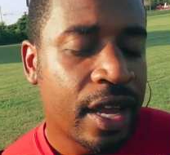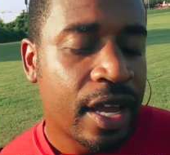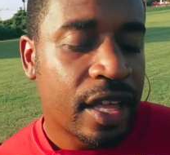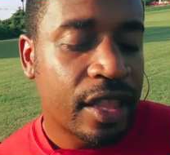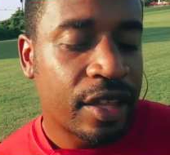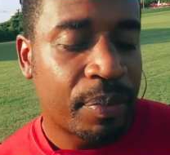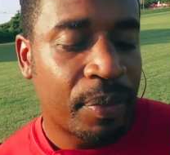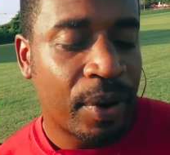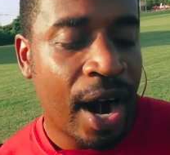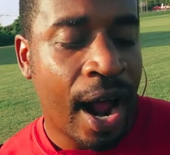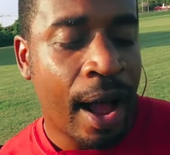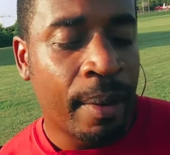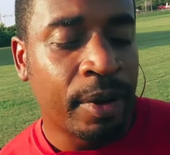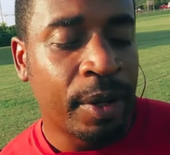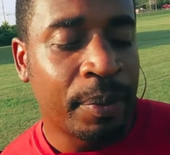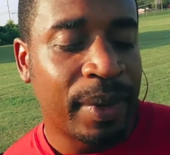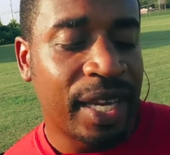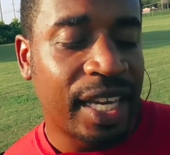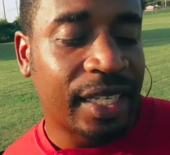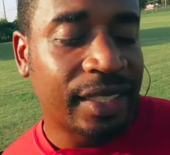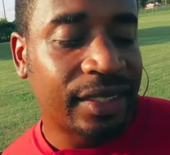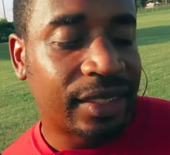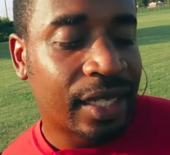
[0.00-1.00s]
The problem
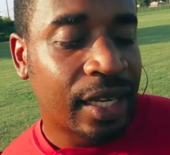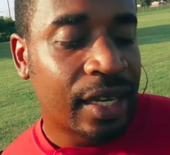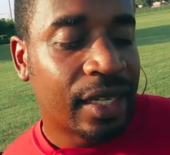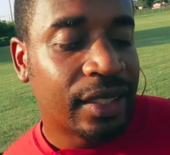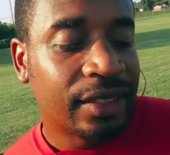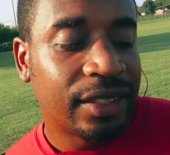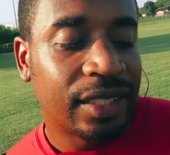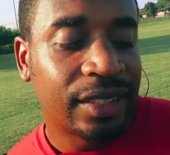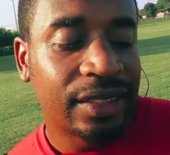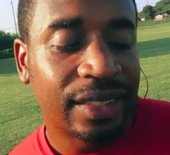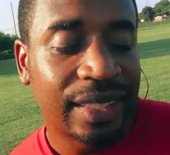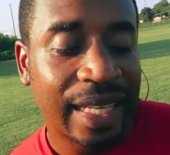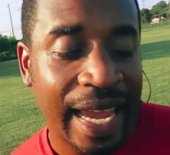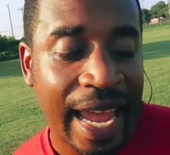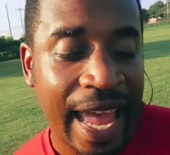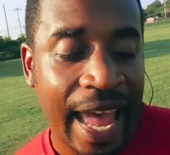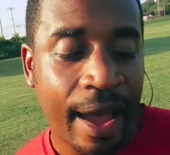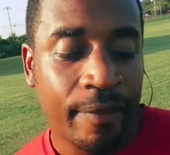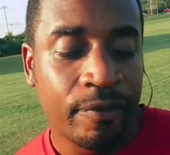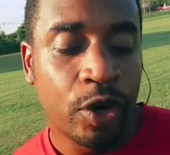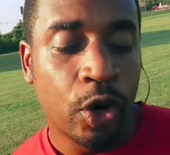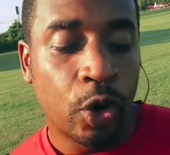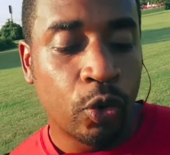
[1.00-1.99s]
is, since they
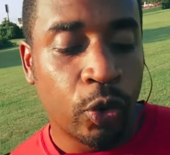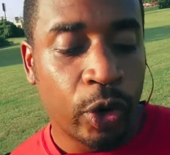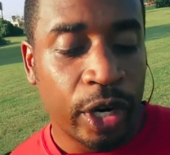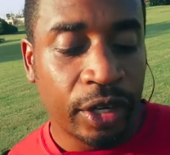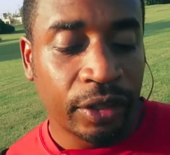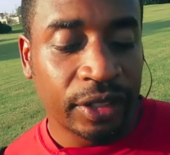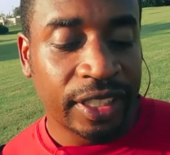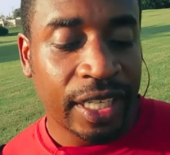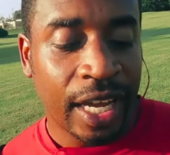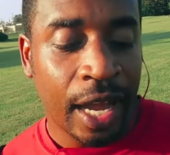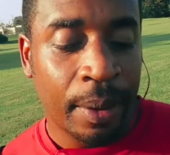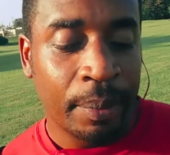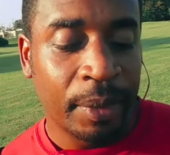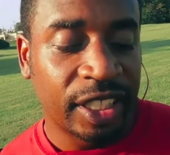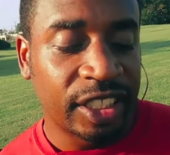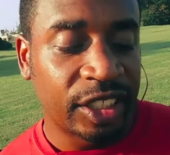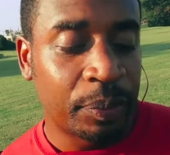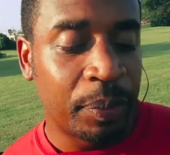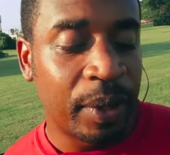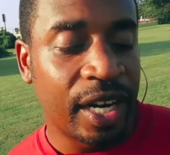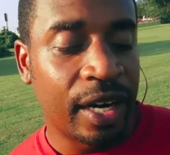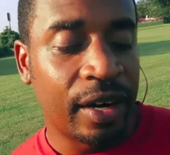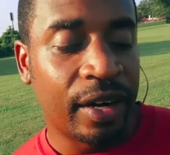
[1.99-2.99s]
have no real-time
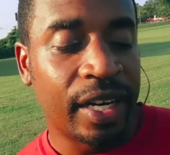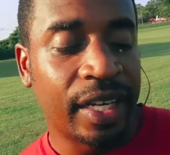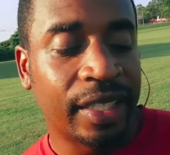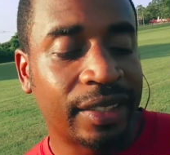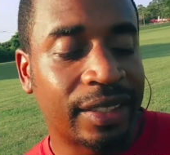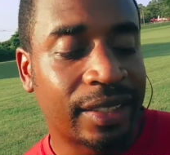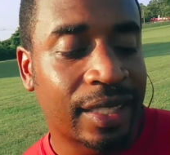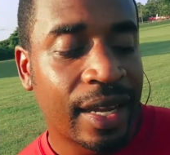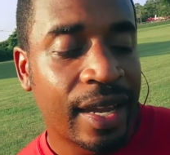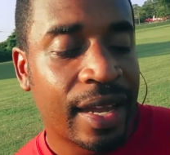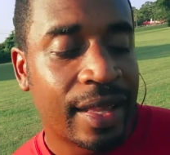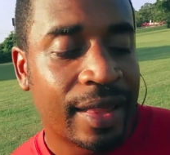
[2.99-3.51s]
experience,